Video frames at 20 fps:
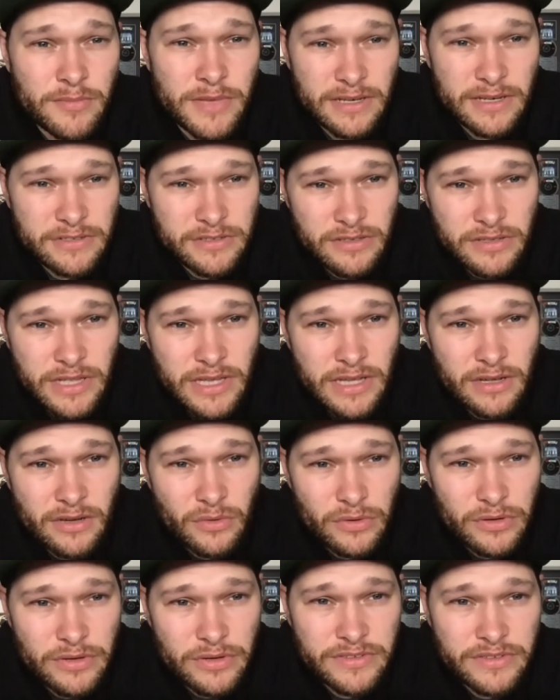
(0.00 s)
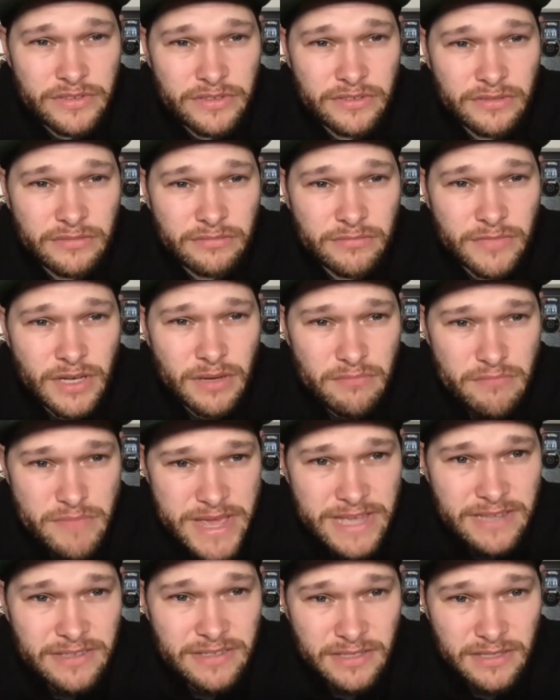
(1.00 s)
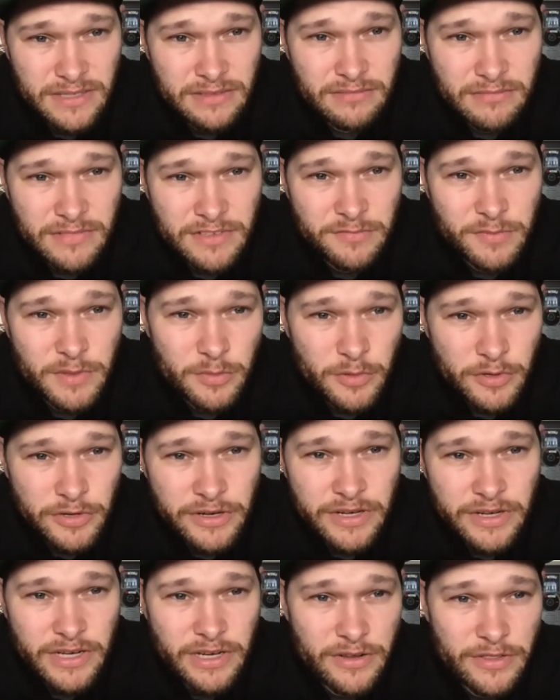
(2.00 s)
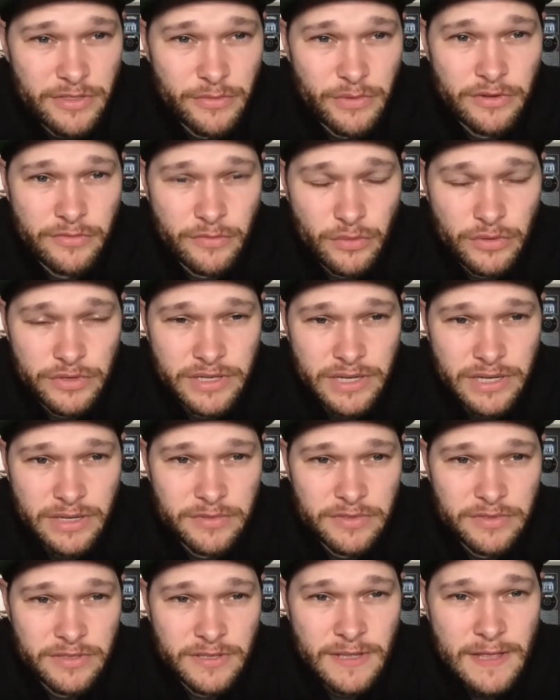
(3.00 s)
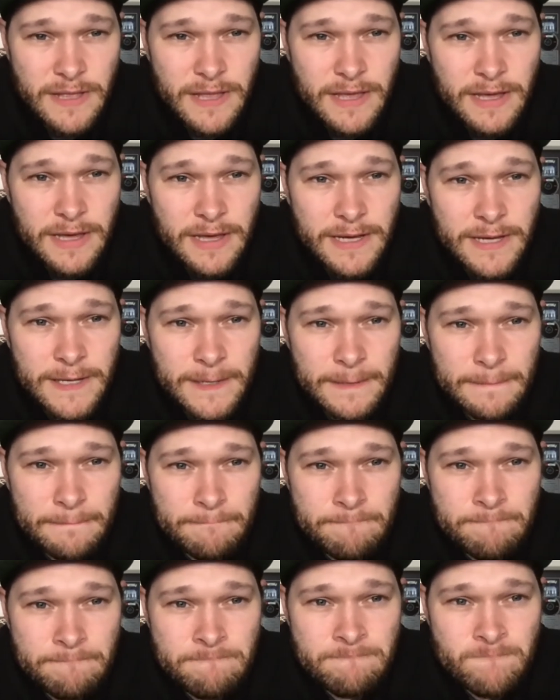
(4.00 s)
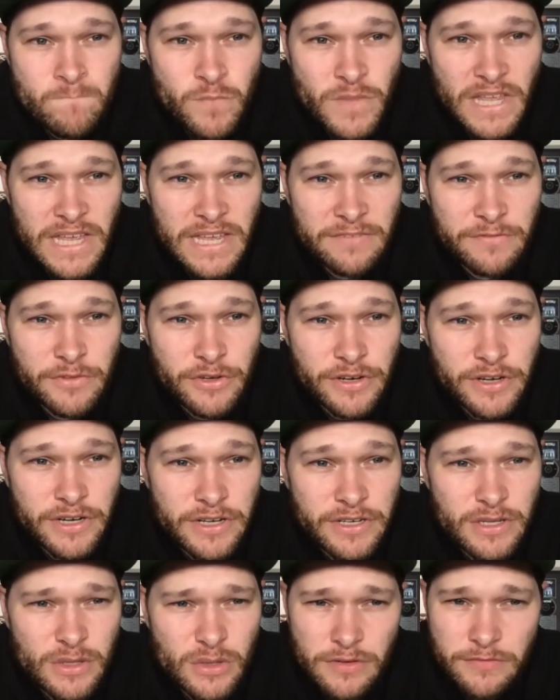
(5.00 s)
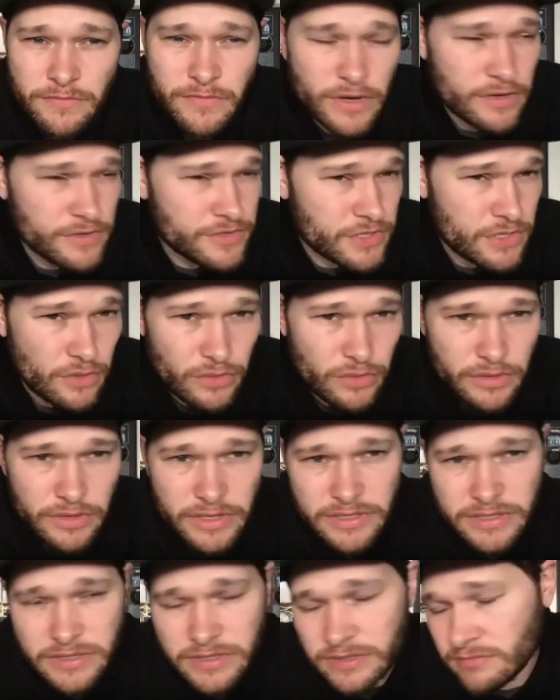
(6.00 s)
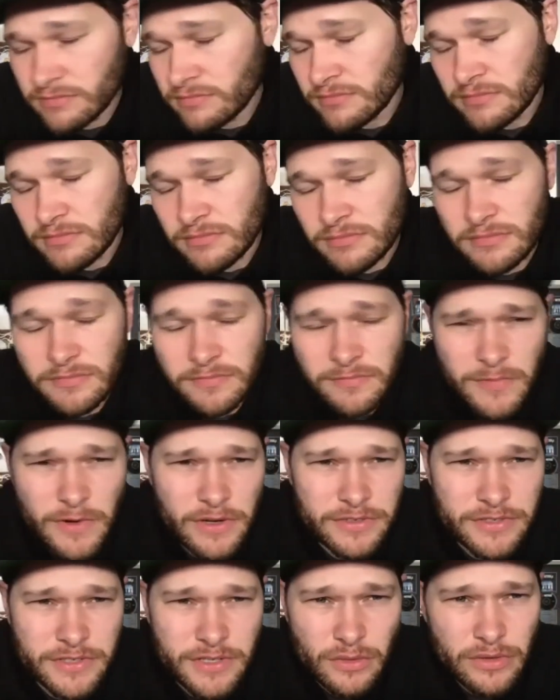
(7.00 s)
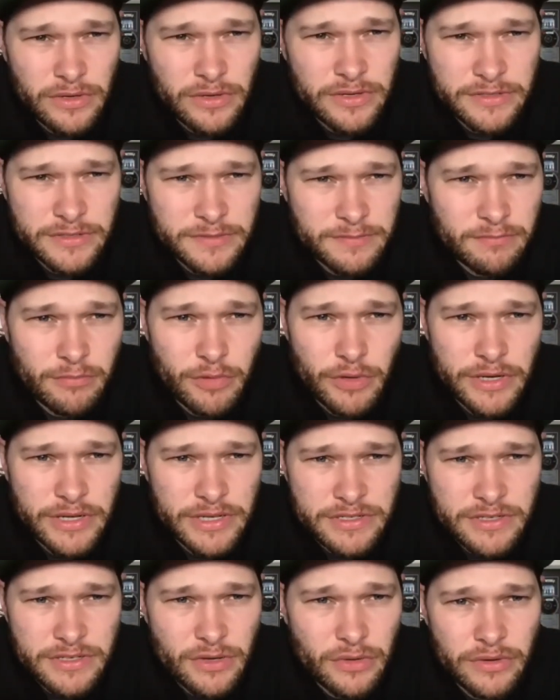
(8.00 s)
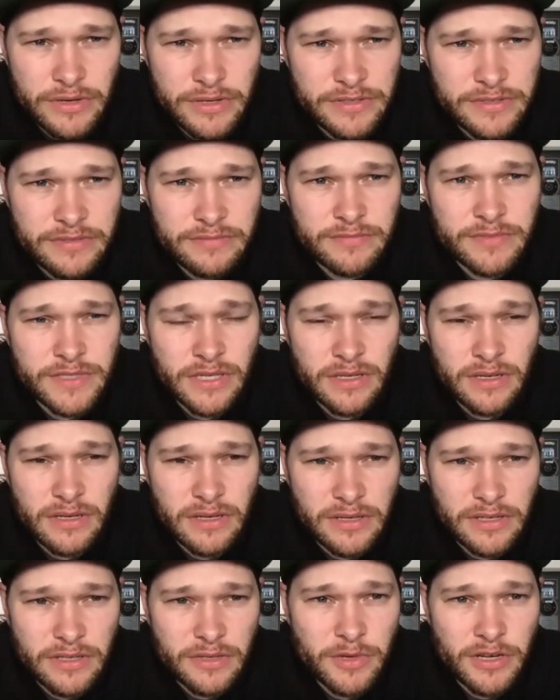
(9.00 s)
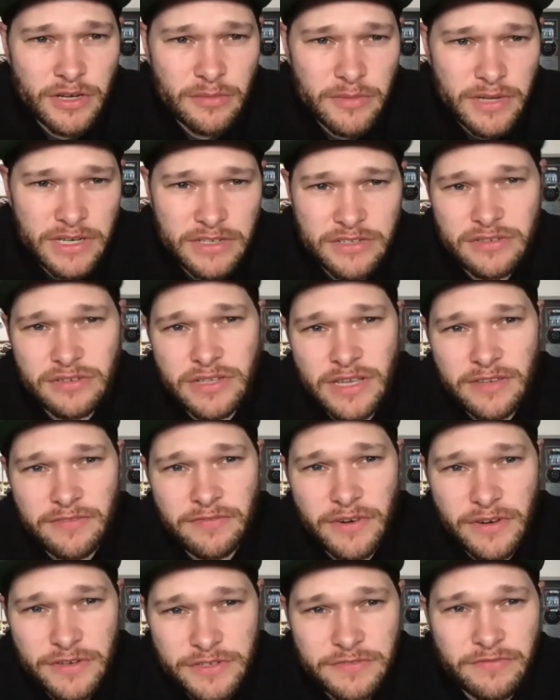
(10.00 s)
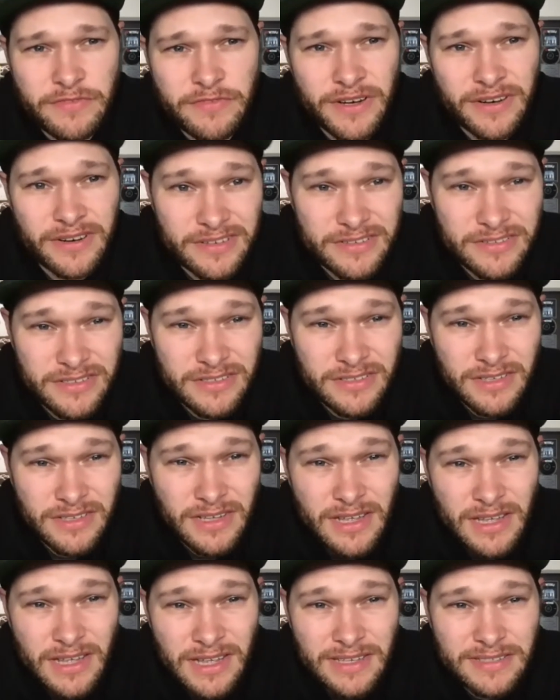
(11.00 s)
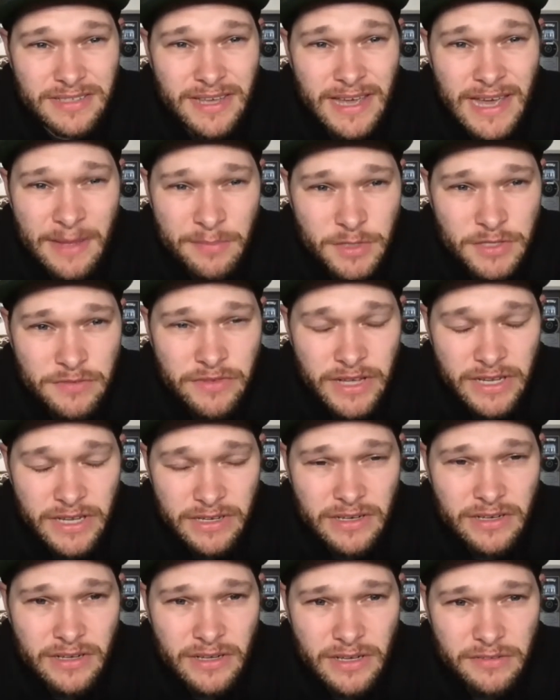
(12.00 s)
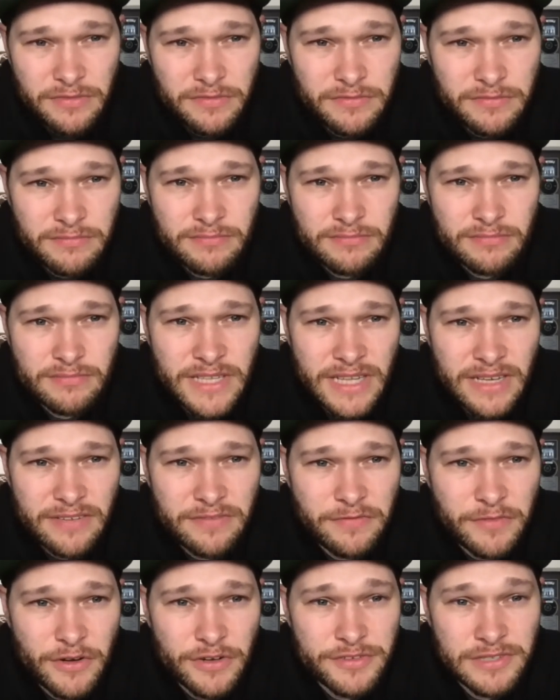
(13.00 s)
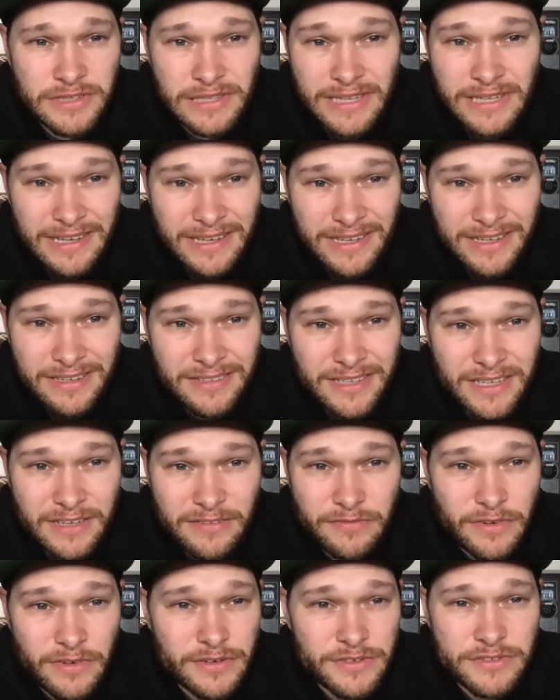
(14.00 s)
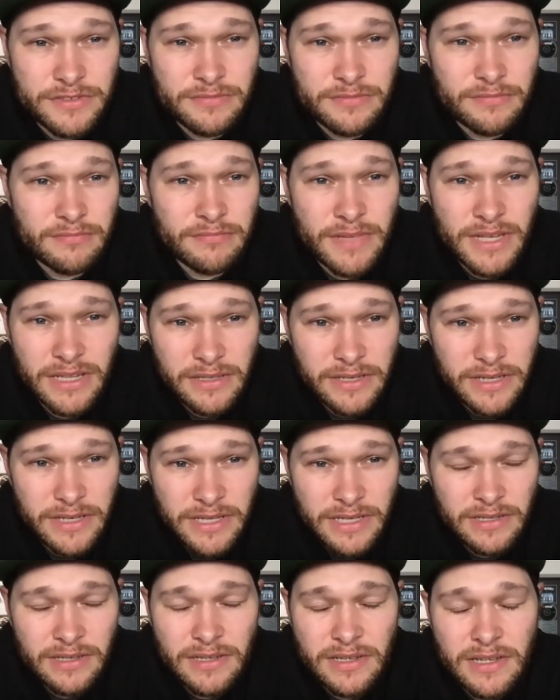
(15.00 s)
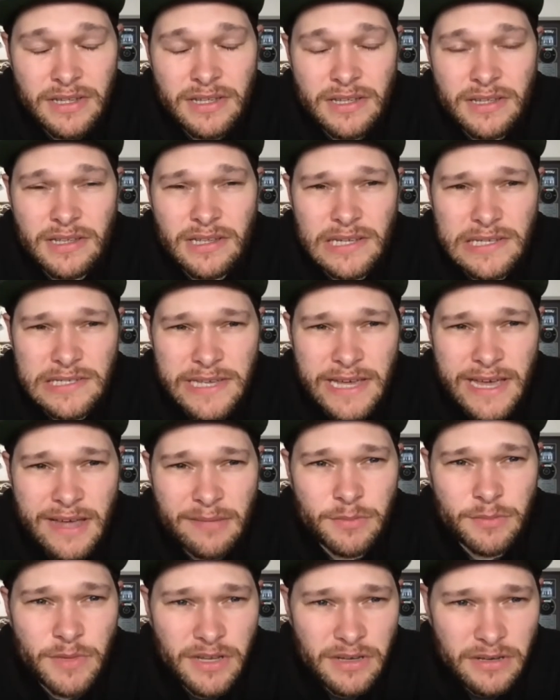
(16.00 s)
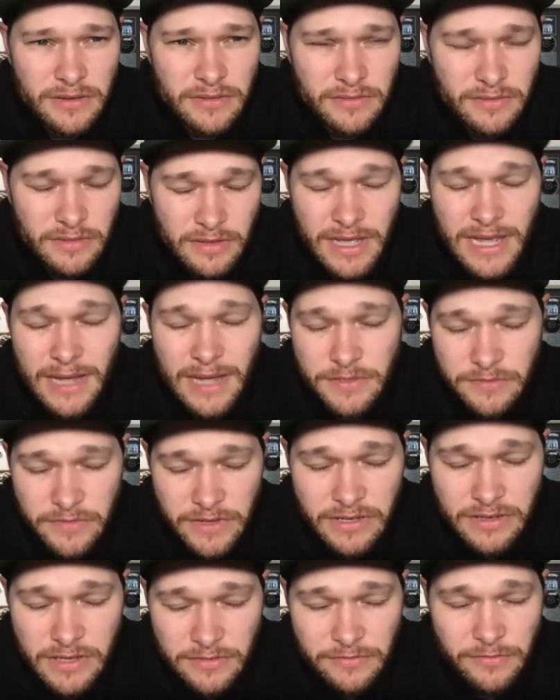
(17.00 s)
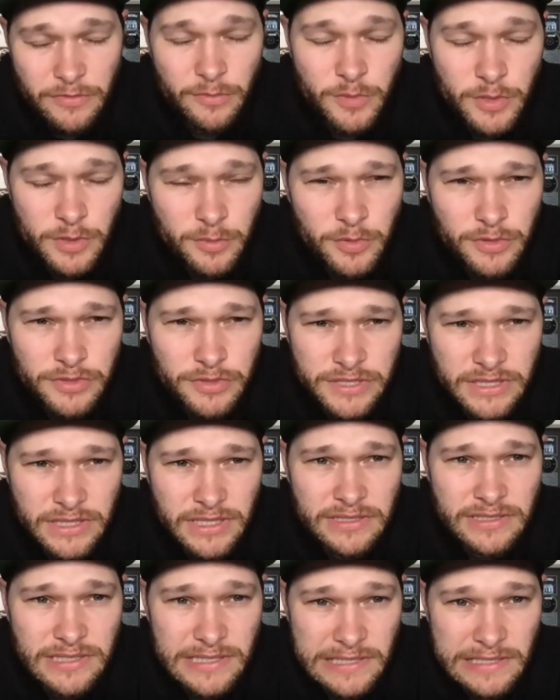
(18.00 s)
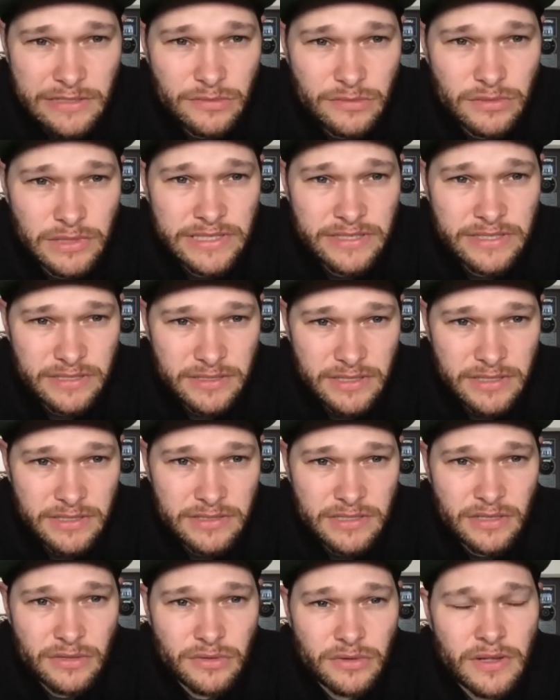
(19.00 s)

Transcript: sure that chorus is amazing if people are going to hear it 3 or 4 times. If you're going to do a verse, chorus, bridge, chorus song, you better make sure that first verse is captivating enough. That first line, that first melody is captivating enough for people to continue listening. So